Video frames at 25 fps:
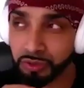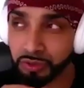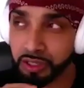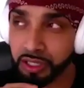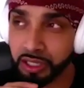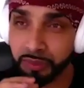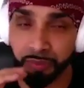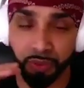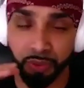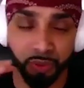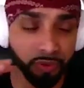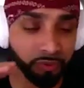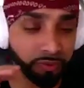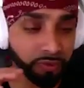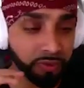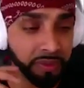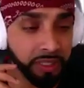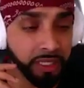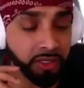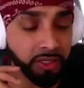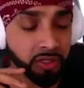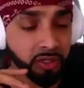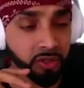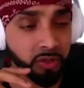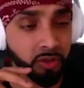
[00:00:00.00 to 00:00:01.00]
really important for
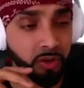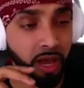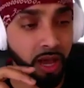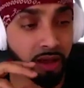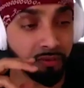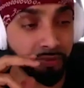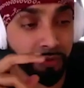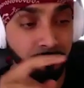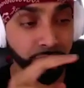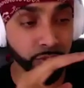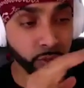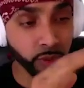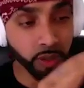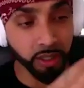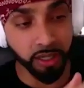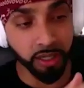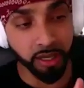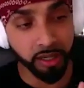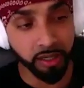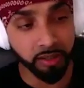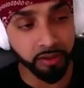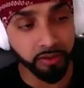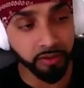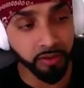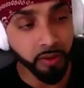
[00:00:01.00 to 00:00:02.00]
me to have a viewer
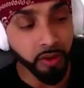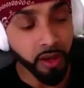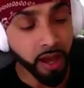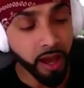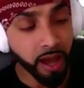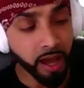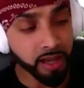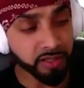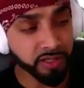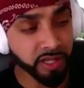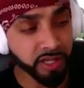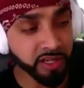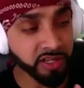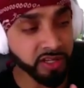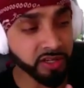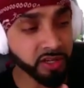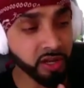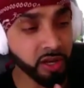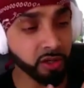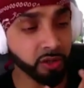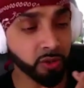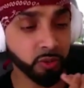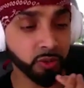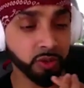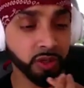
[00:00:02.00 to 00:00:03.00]
kind of, as they
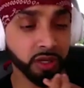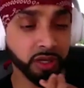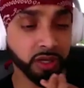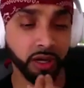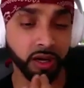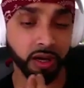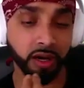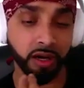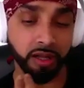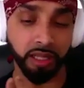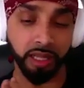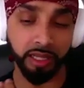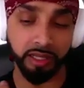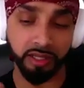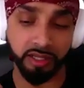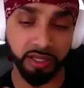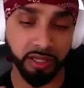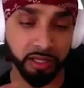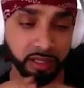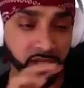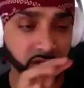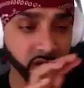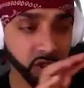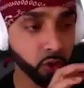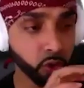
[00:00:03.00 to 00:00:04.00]
circle the car, they
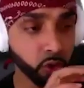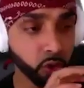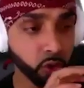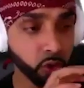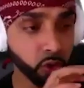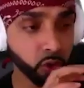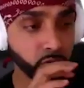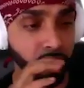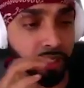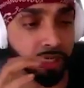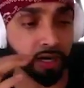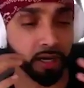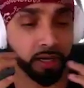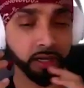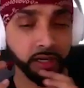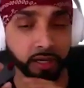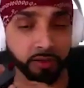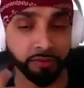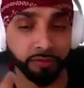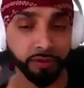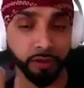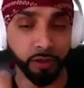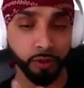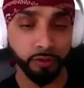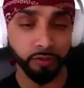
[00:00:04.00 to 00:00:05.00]
see the story kind of
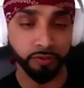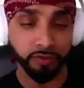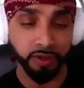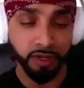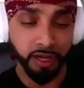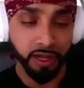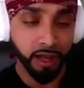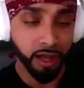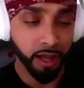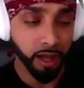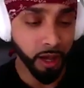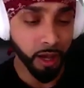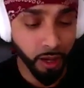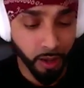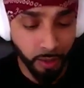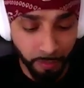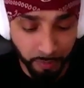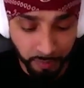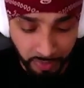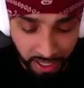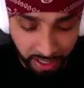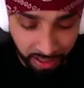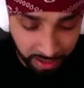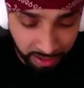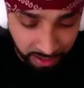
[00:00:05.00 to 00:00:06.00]
evolve. Um,
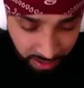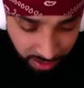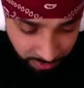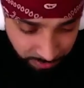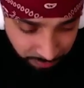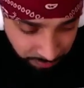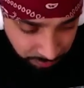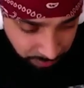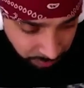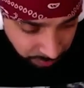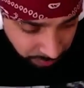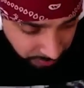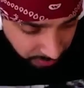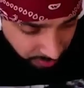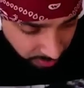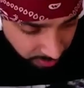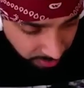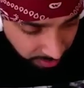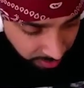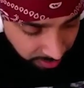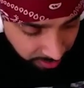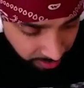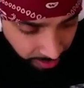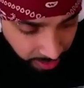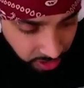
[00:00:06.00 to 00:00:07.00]
and I love
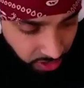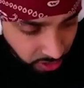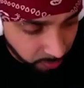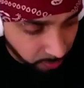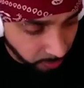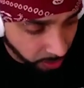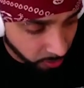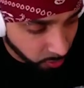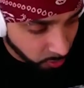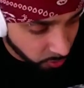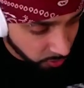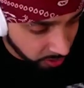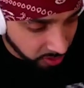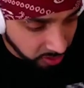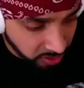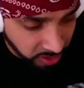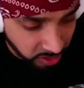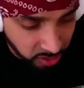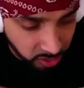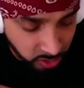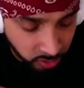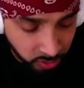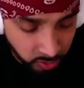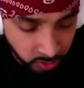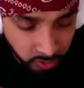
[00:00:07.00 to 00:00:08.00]
engaging my audience
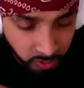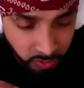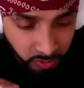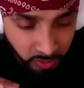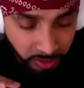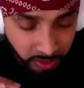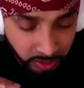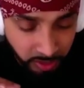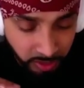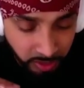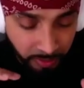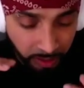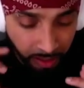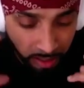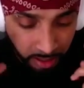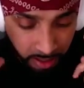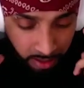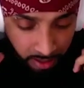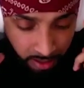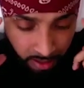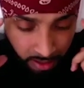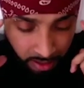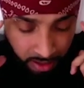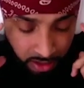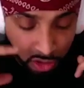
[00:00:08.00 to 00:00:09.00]
into
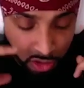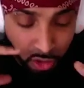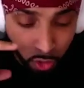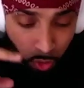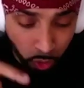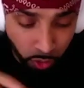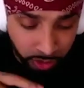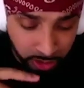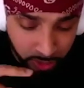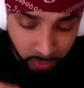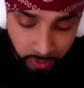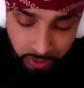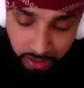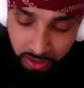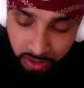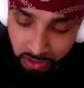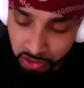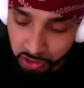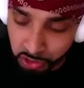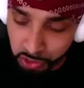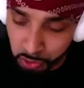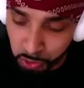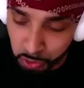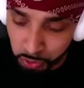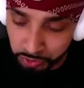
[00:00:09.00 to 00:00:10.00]
uh, a story within a
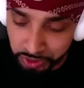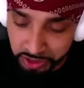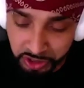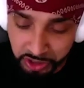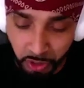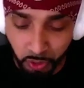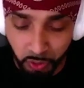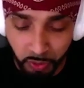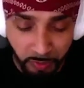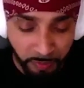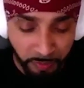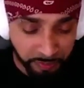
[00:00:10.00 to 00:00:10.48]
story. So